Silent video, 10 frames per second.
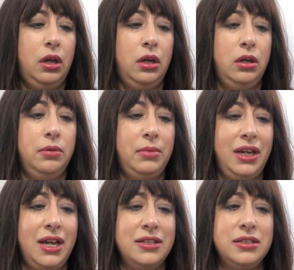
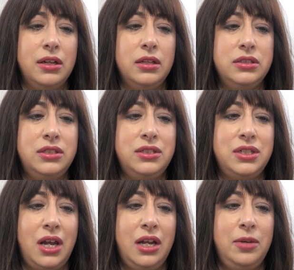I guess a
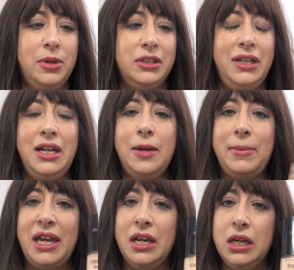tiny bit leaning
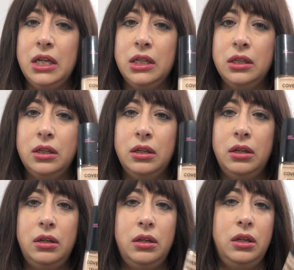pink
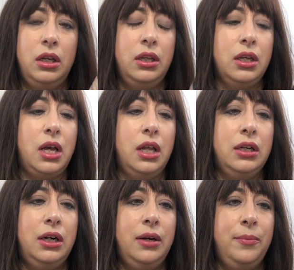in the
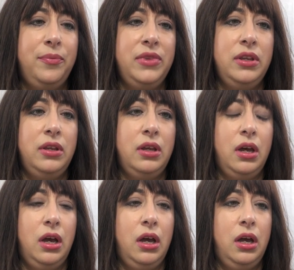color.
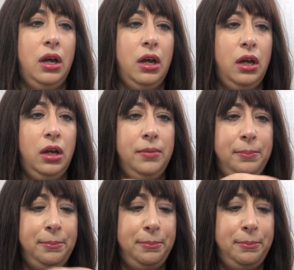And